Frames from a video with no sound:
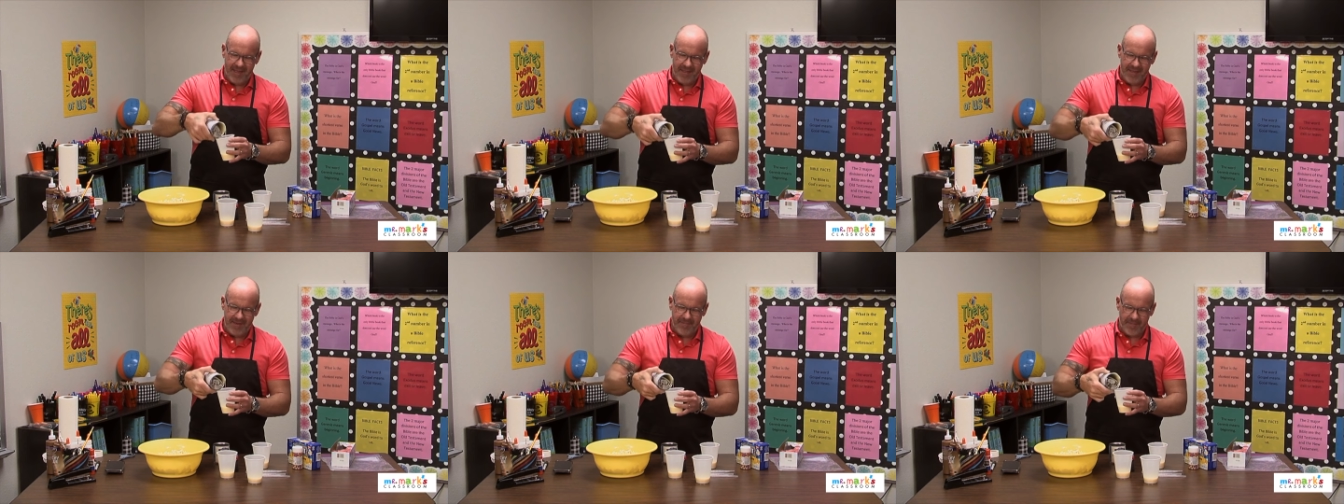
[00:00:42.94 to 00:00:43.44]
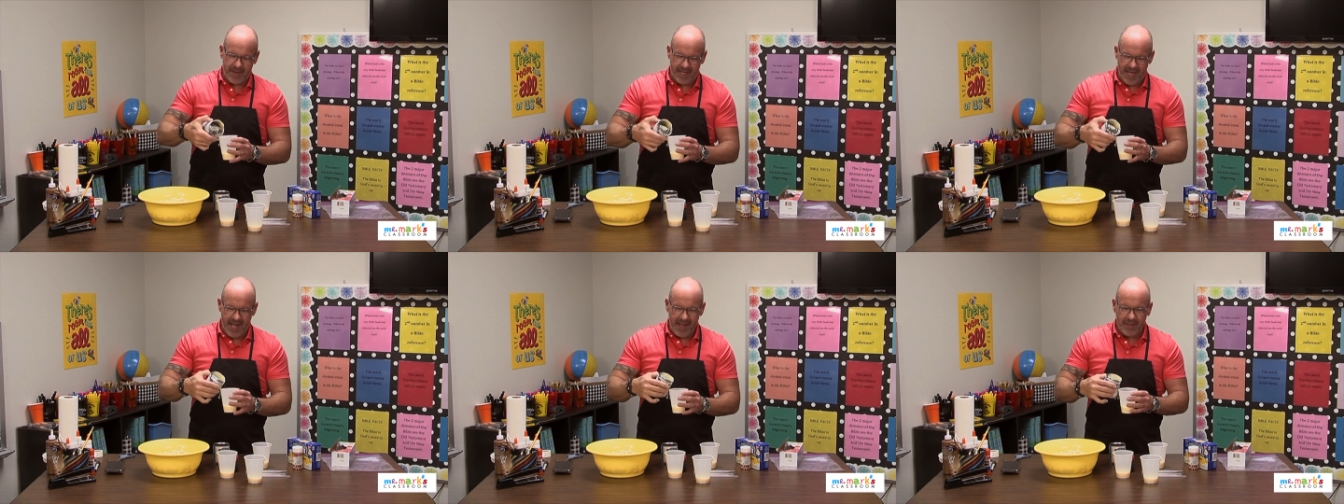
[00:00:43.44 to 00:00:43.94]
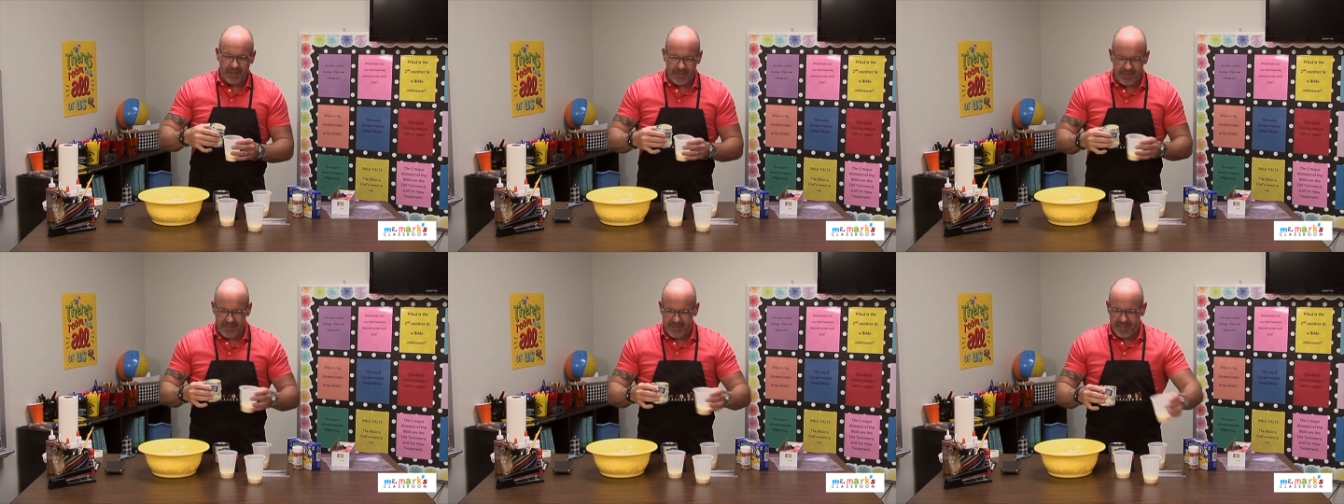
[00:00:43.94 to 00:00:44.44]
the different
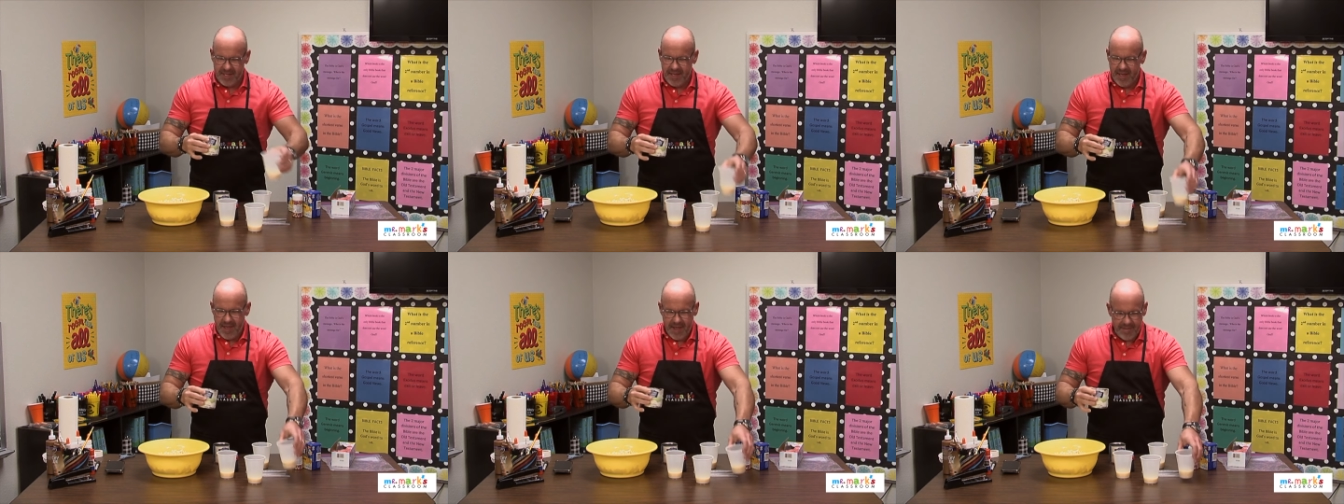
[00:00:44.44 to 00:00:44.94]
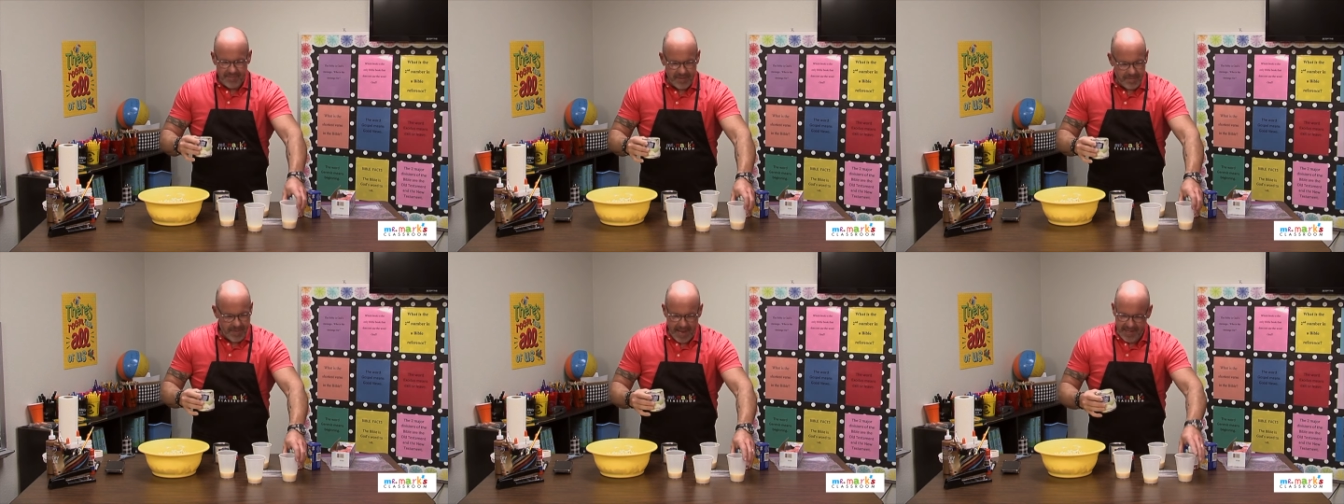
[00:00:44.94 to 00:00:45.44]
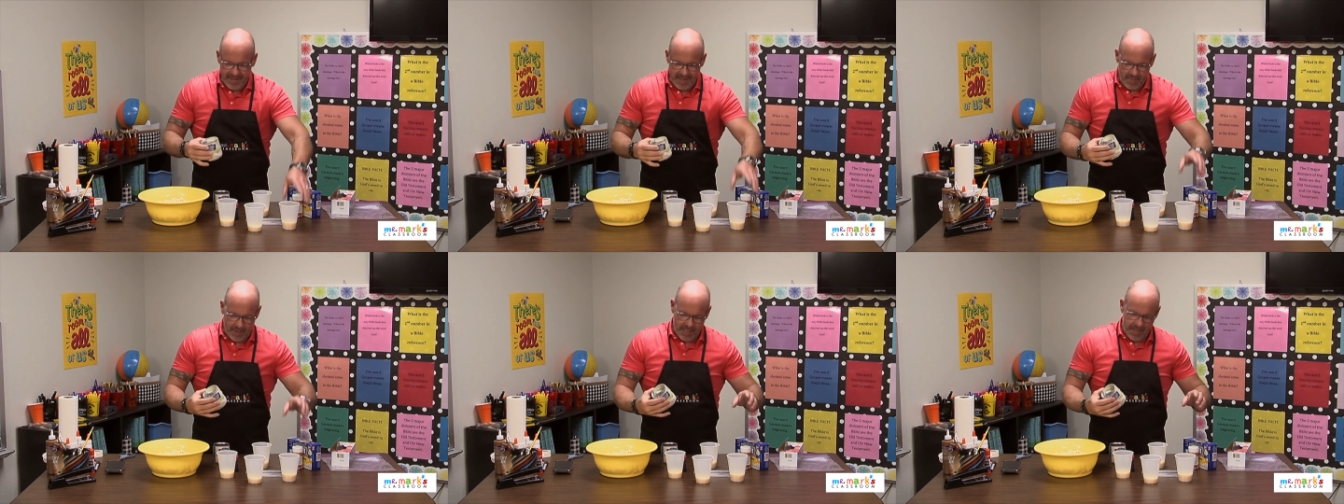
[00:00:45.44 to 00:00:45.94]
colors of the paint that
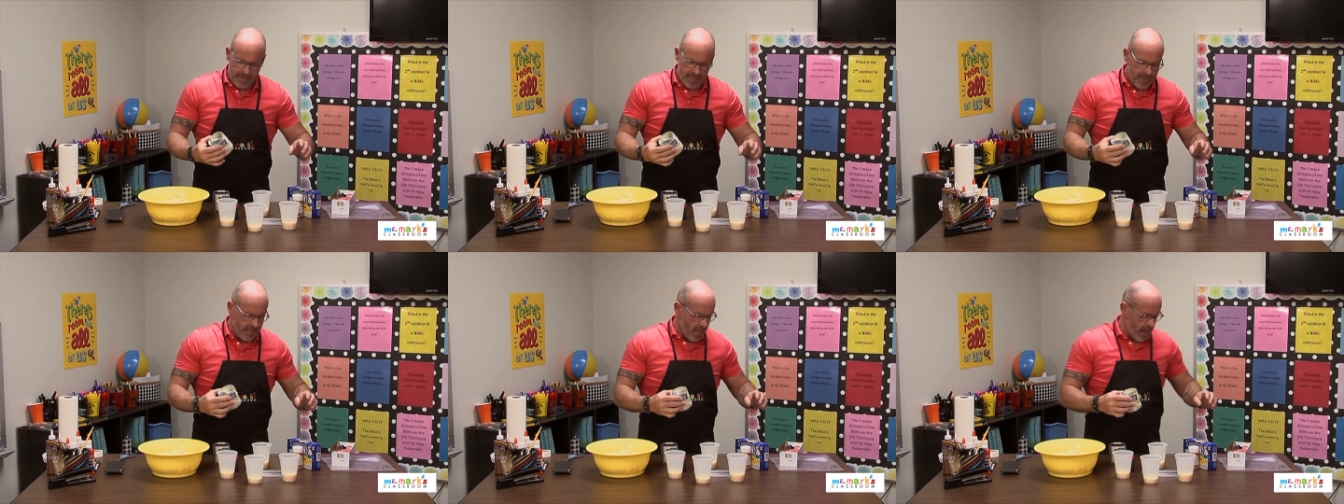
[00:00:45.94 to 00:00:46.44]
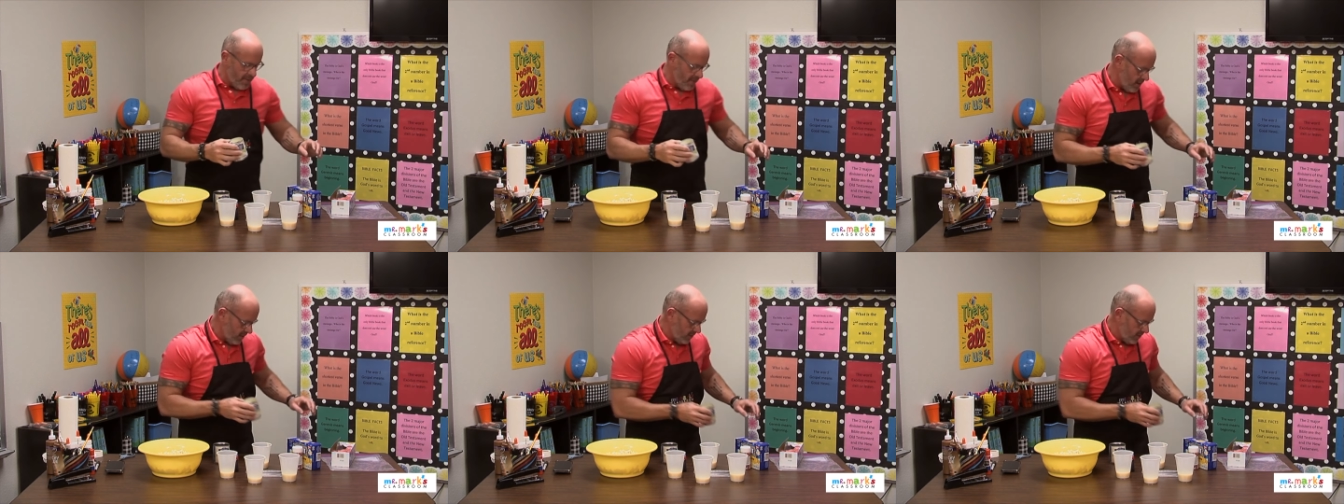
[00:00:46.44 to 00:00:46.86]
we're gonna put on there.